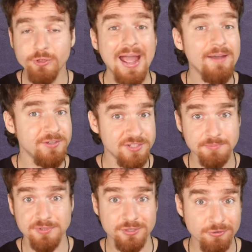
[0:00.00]
If you haven't
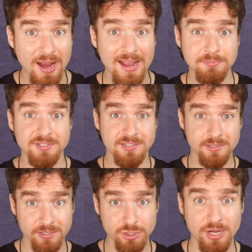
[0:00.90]
subscribed
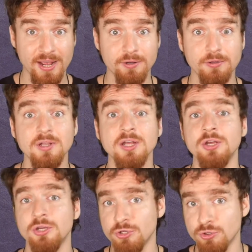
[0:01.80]
to the channel,
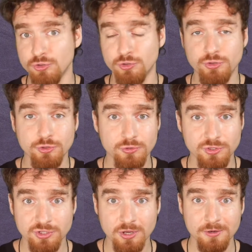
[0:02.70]
do
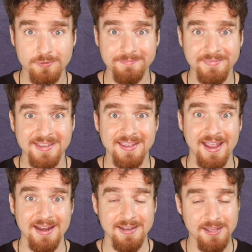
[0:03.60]
so
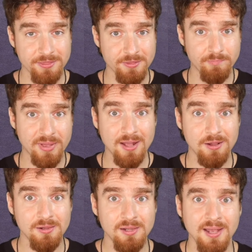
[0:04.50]
and hit the
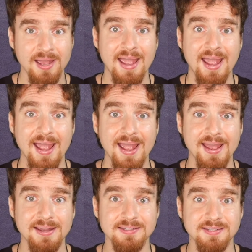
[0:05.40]
bell.
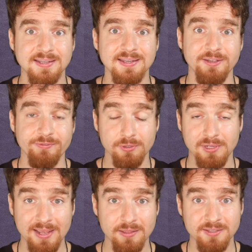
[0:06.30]
And if you
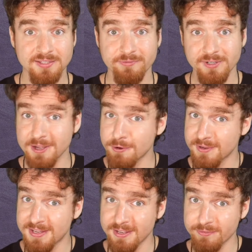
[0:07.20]
like this
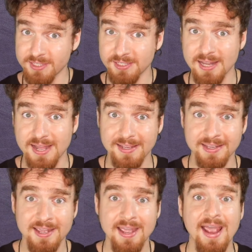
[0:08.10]
video, give it a
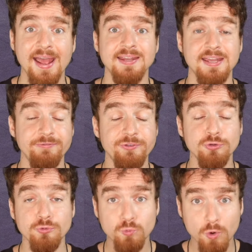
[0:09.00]
like. And if
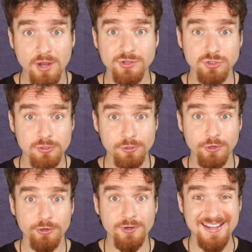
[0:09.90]
you want to
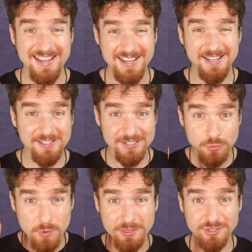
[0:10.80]
learn
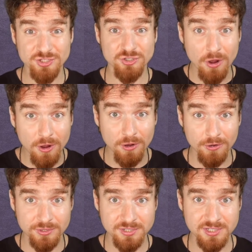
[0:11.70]
English with
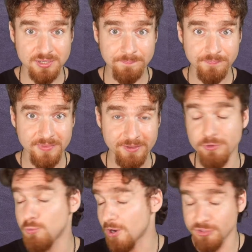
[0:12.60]
songs,
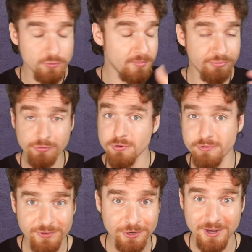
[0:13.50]
if you want to
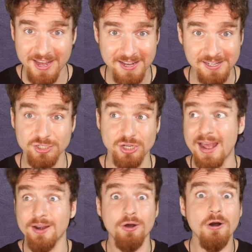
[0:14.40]
improve your English
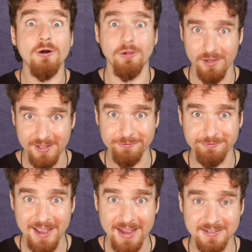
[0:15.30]
at all, in
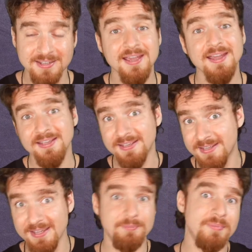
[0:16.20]
fact,
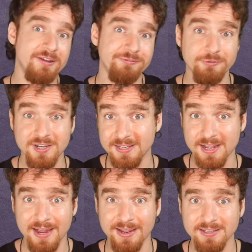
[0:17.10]
get my free
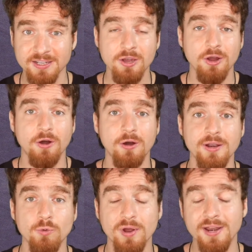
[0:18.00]
guide
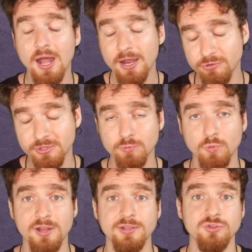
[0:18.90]
on
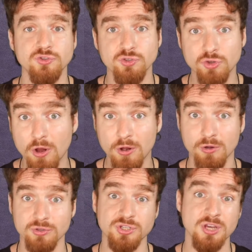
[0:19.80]
101
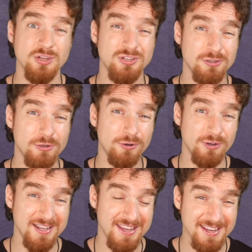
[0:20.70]
songs to
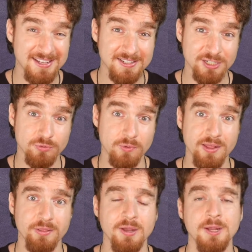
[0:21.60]
learn English
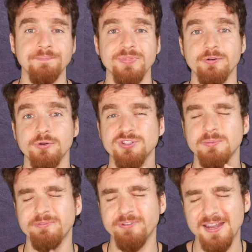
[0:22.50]
with. There are
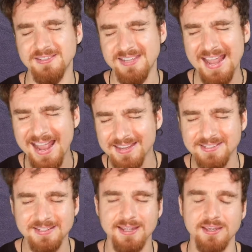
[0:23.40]
some
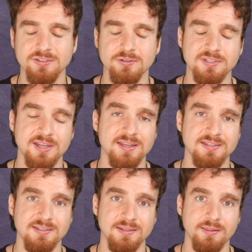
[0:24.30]
fantastic
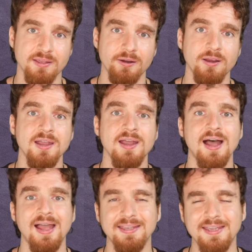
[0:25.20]
exercises in there.
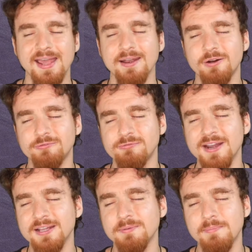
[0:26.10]
I cannot
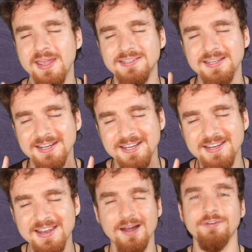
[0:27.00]
recommend it
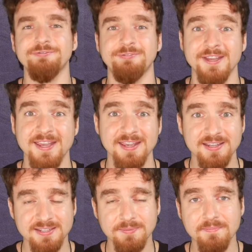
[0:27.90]
enough.
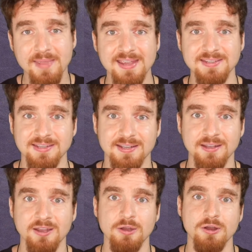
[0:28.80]
It's
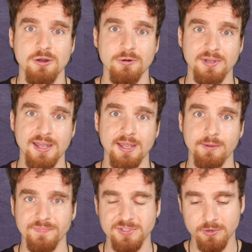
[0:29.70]
amazing.
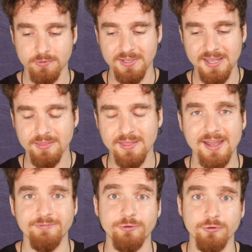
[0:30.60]
Okay, so get
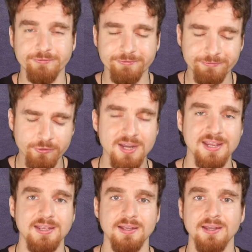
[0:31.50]
that for
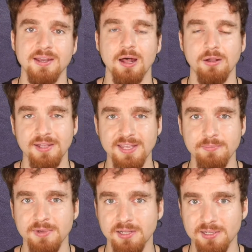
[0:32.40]
free. I'll
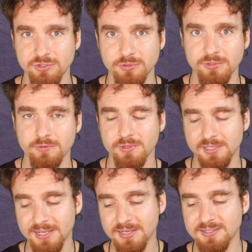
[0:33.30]
email it to you.
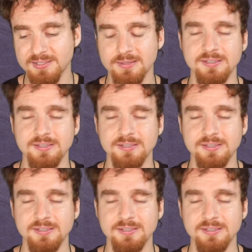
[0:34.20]
The link